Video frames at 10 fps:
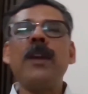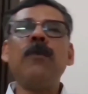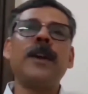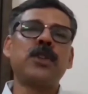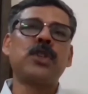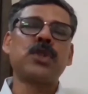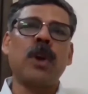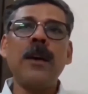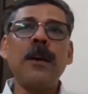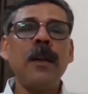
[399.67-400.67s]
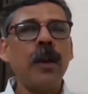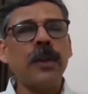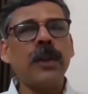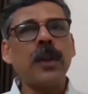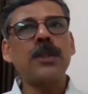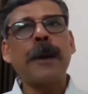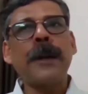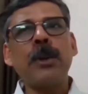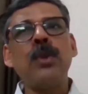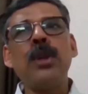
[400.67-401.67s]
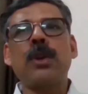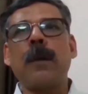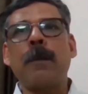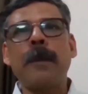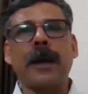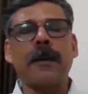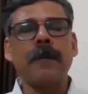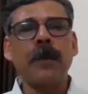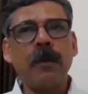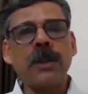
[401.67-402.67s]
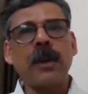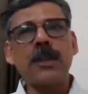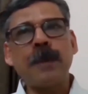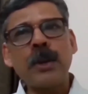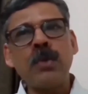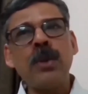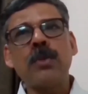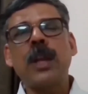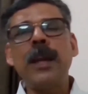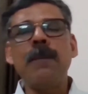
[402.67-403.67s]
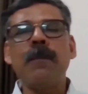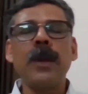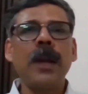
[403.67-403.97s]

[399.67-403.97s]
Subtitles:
very strong with respect to your topic, with respect to your theme.